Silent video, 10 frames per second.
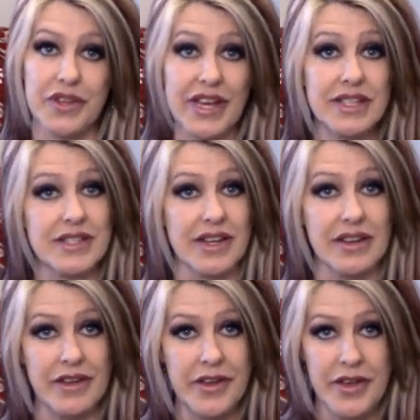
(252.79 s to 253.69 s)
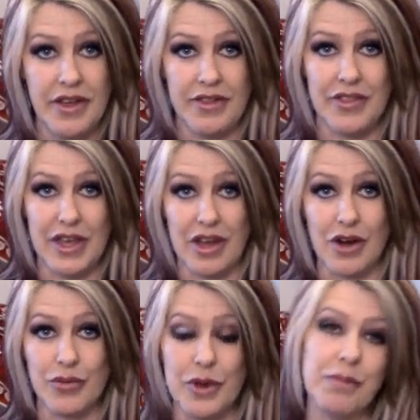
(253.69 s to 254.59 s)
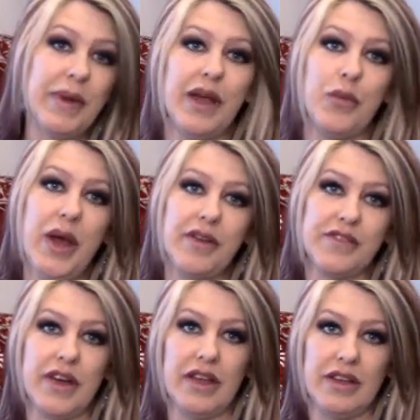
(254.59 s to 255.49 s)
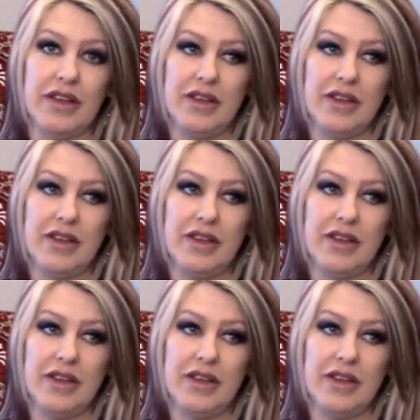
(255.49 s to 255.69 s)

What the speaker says: Alexa. They are run by Wi-Fi.